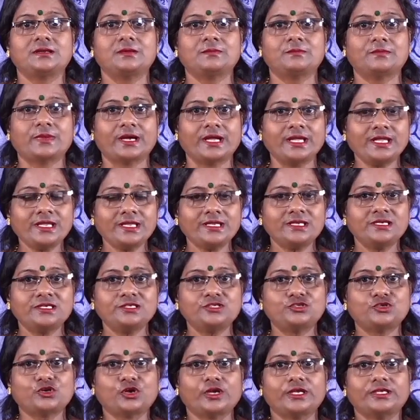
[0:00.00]
by
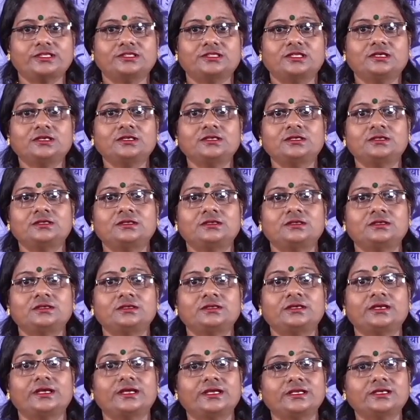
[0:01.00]
drawing the
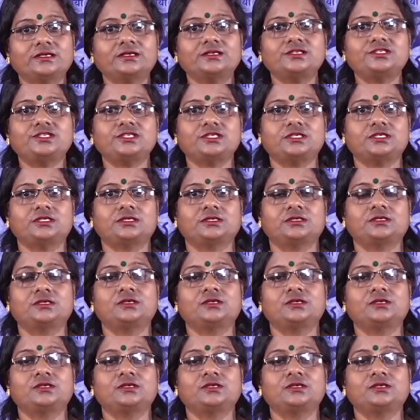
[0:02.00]
energy